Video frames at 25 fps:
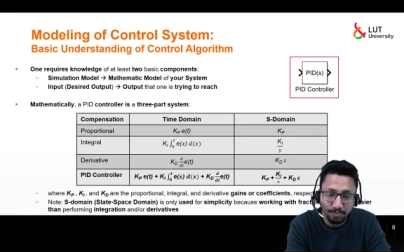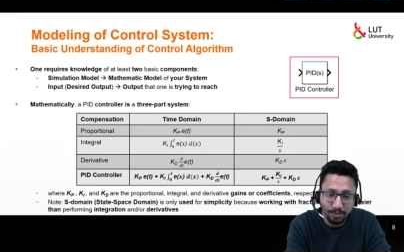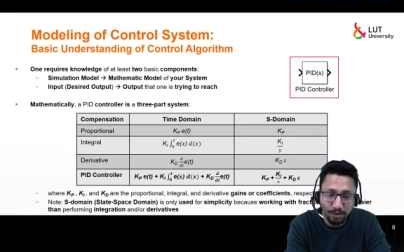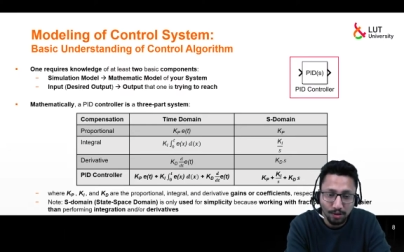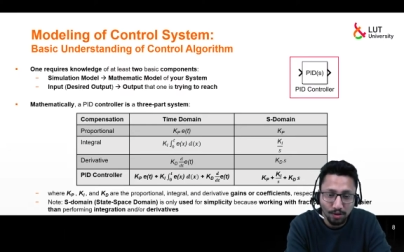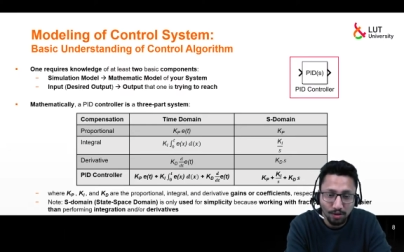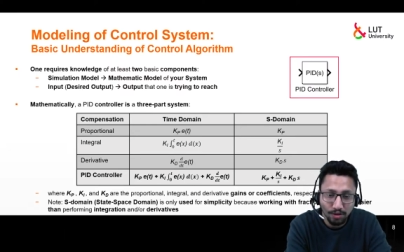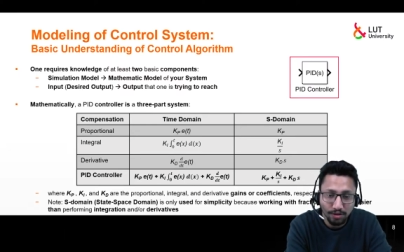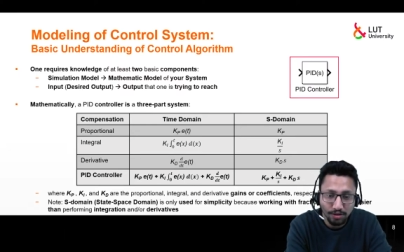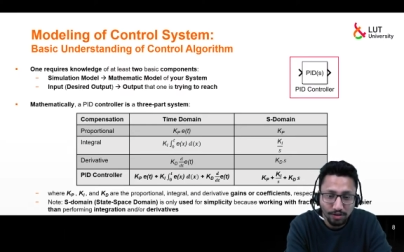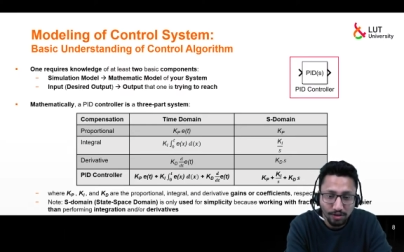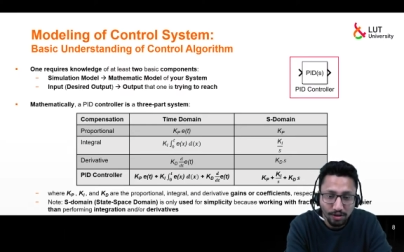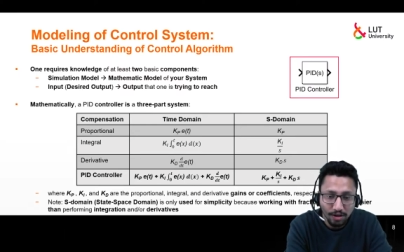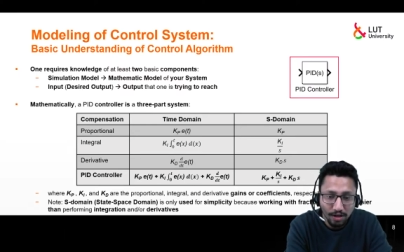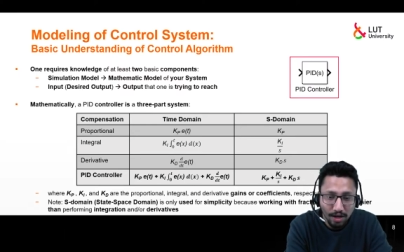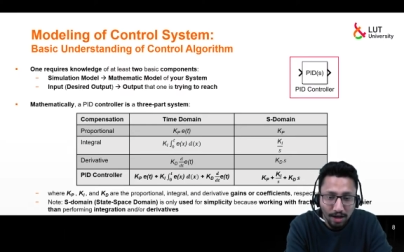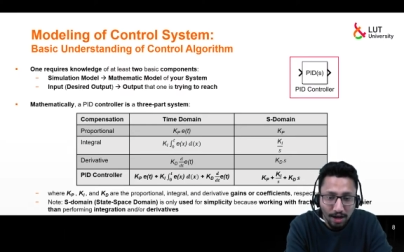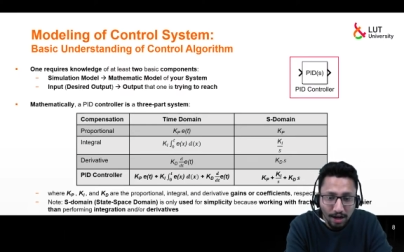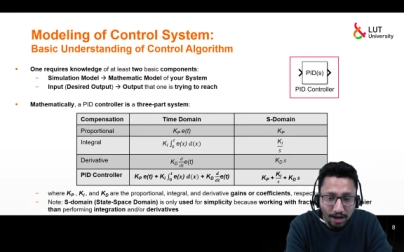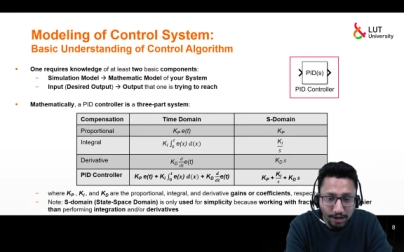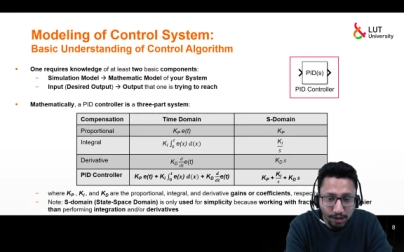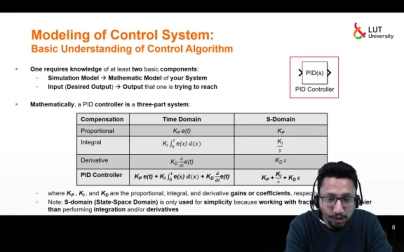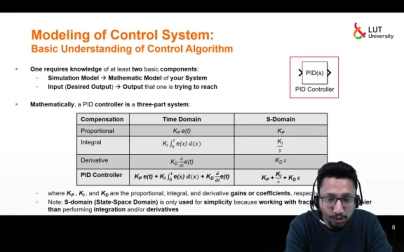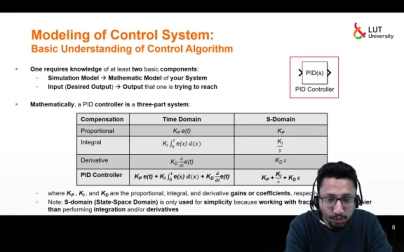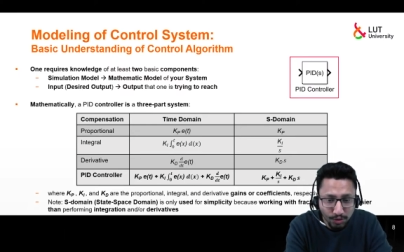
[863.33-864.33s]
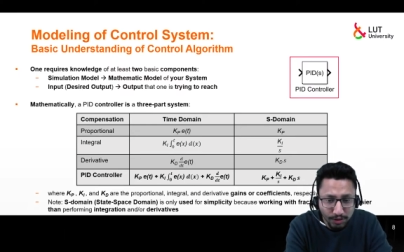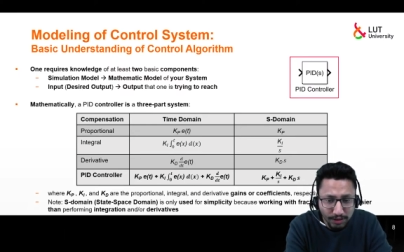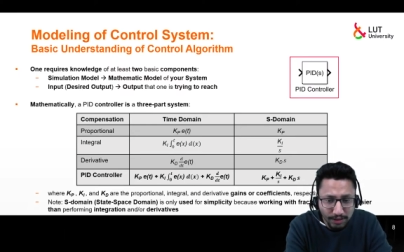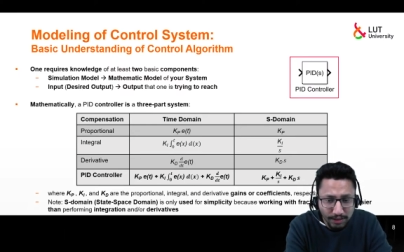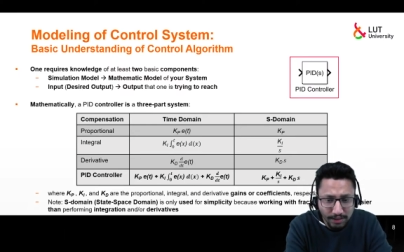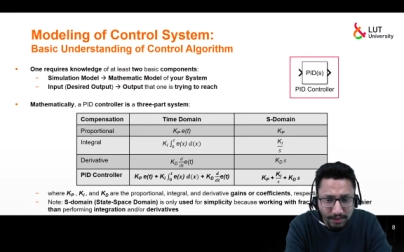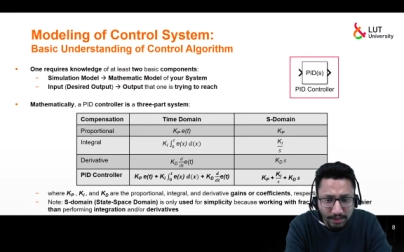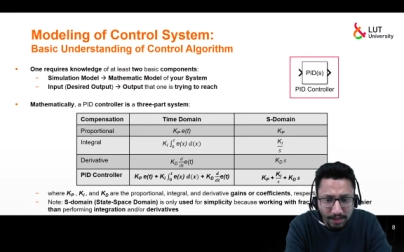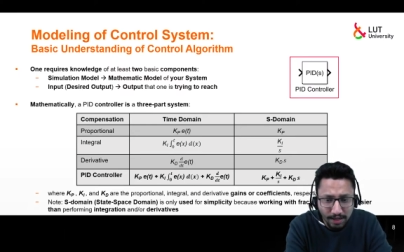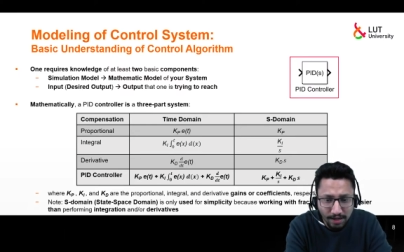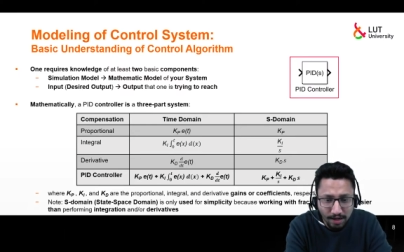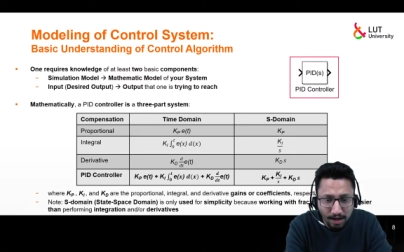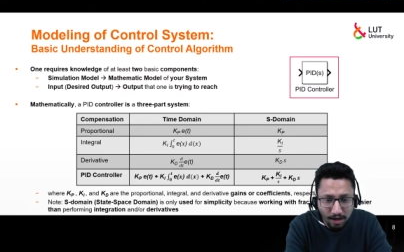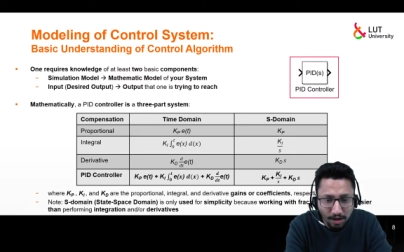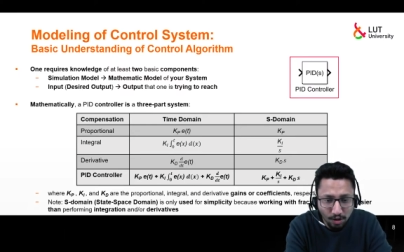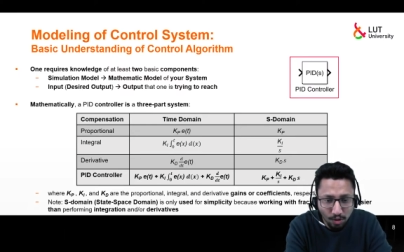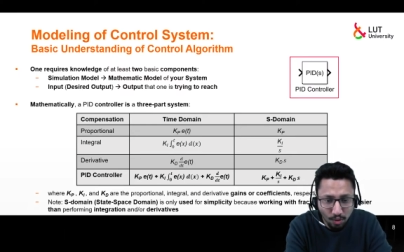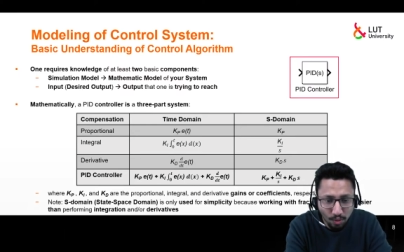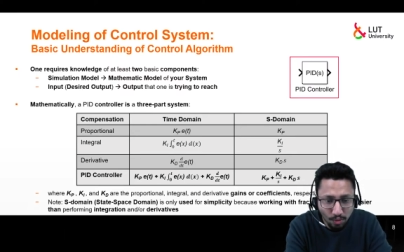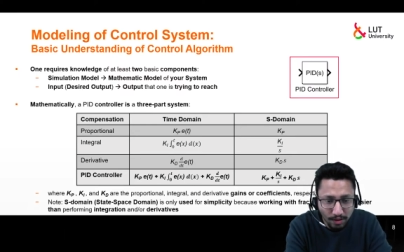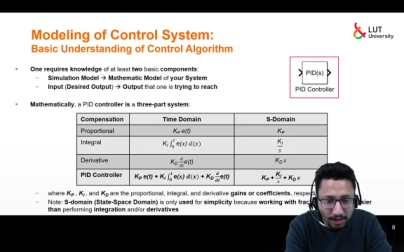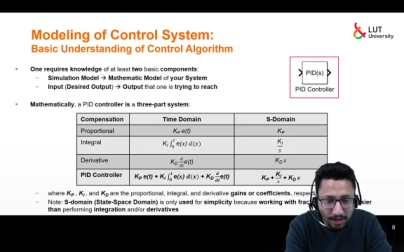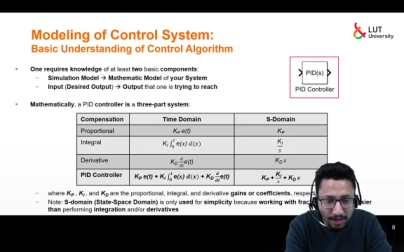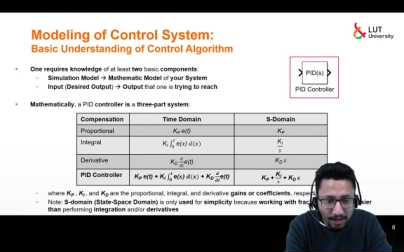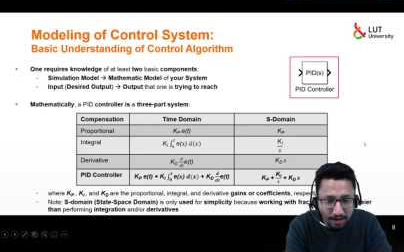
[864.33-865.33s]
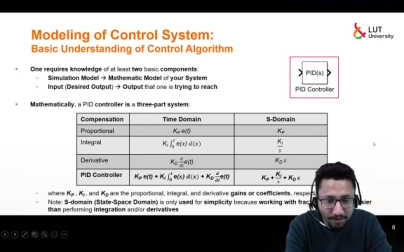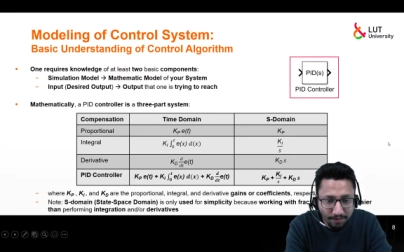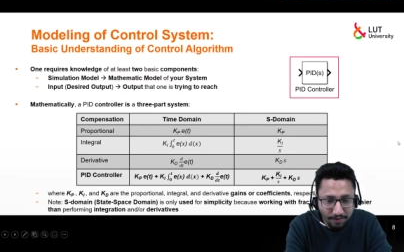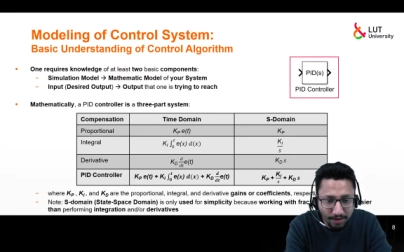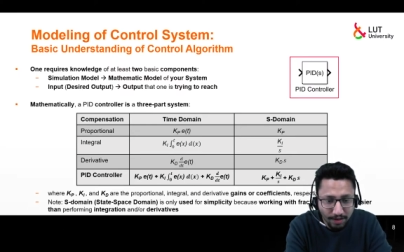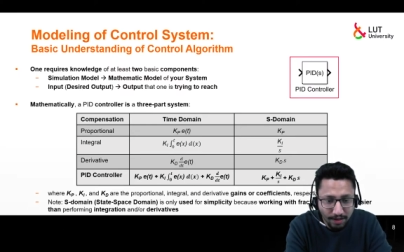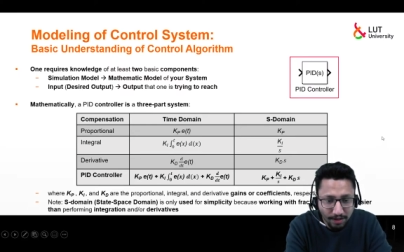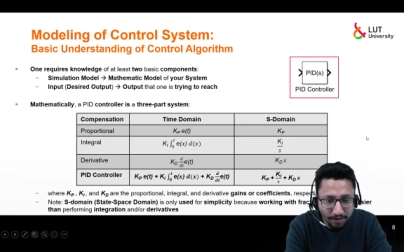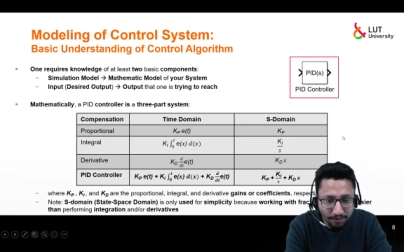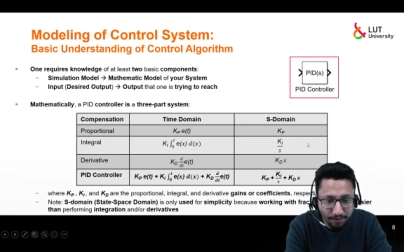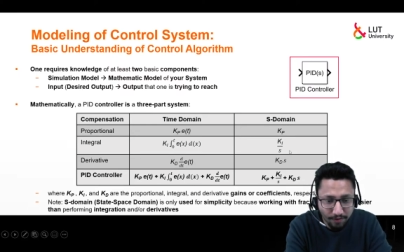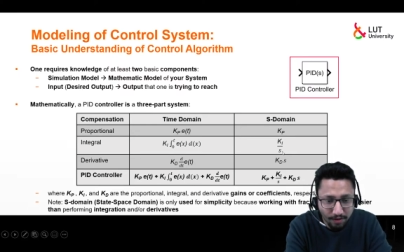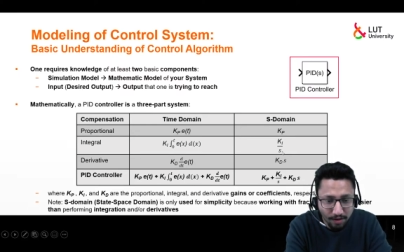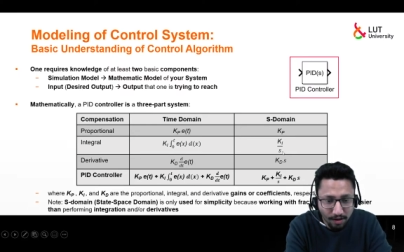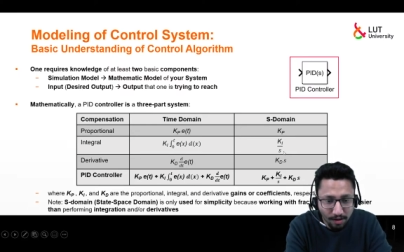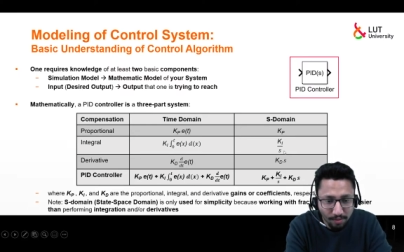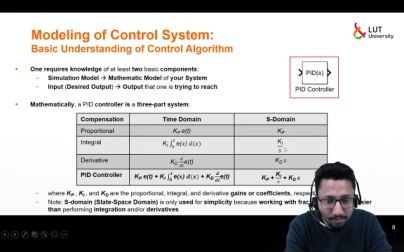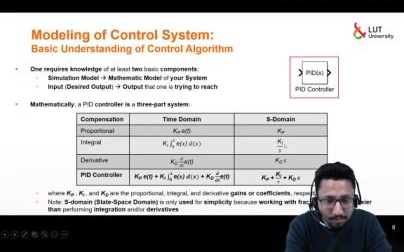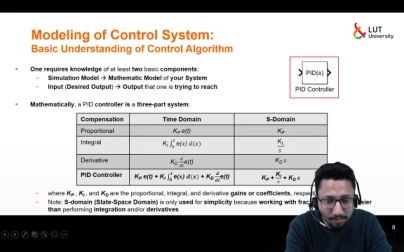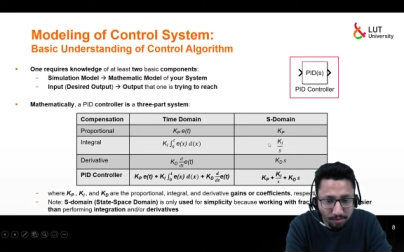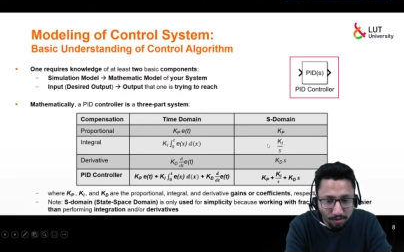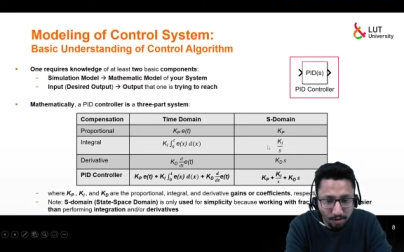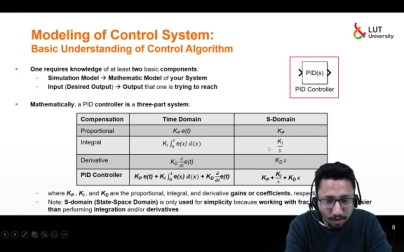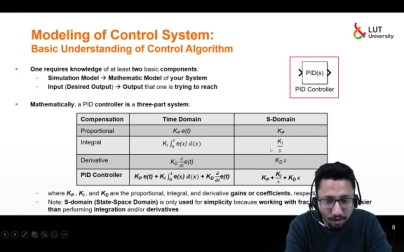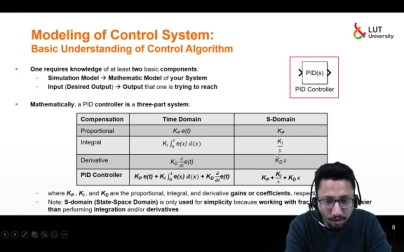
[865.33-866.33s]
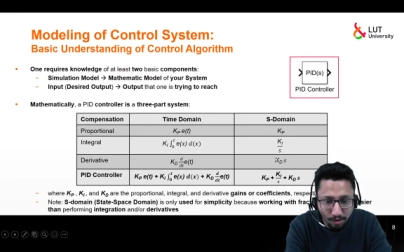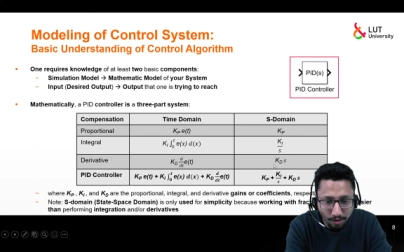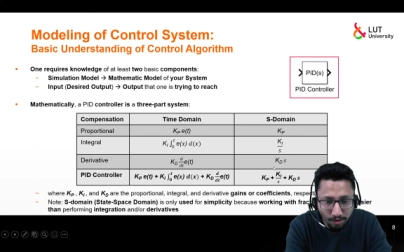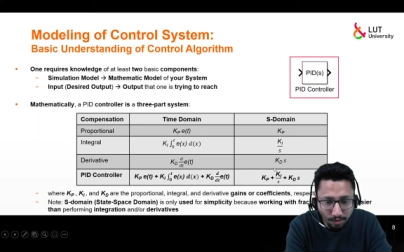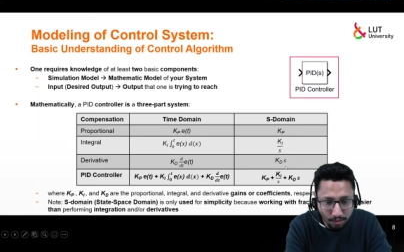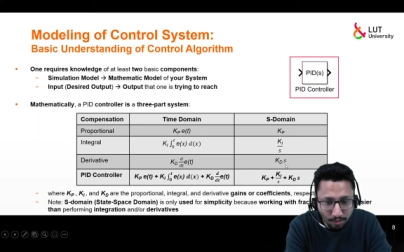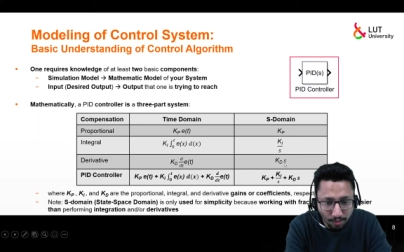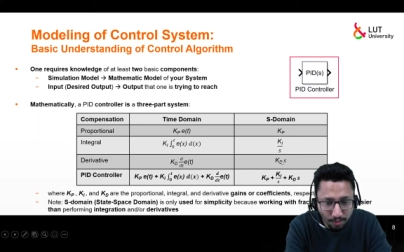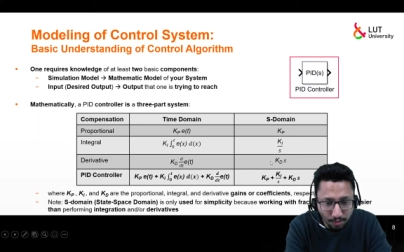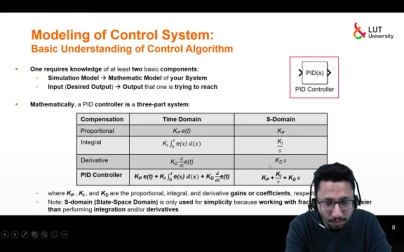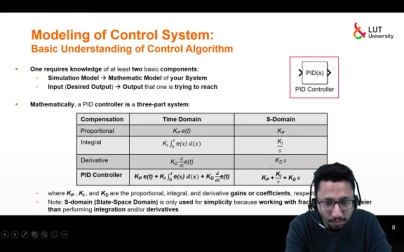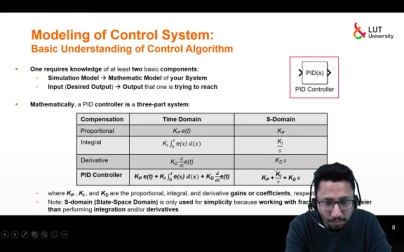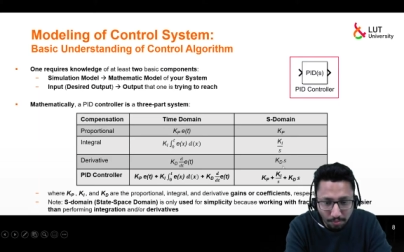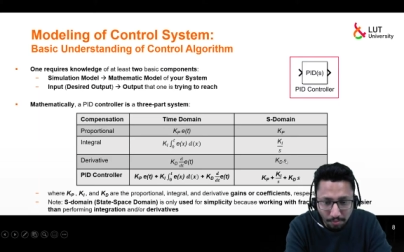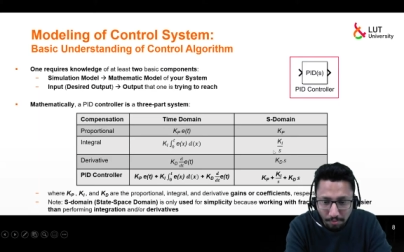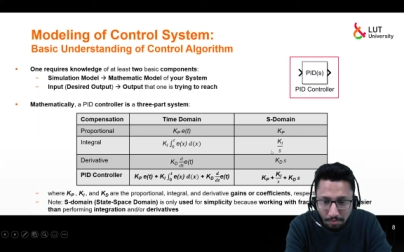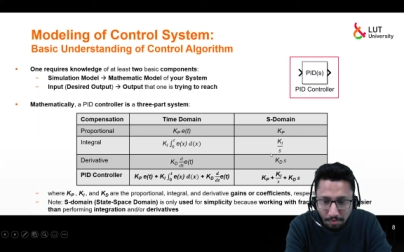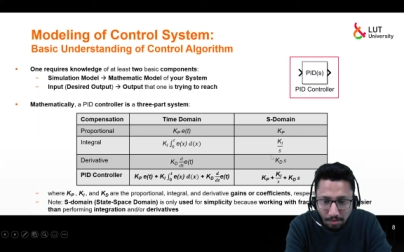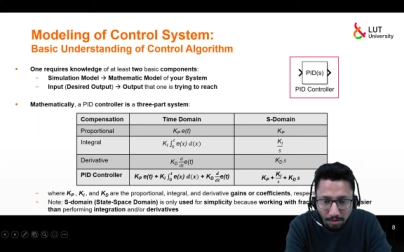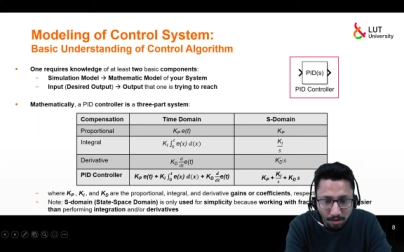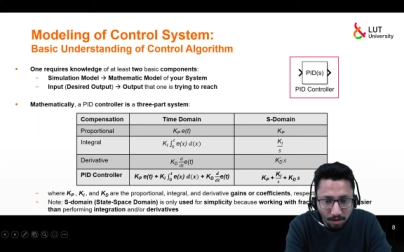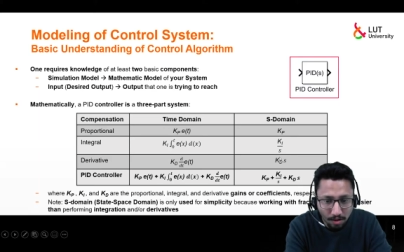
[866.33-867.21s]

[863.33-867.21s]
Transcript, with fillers: because you see there are no derivative terms or no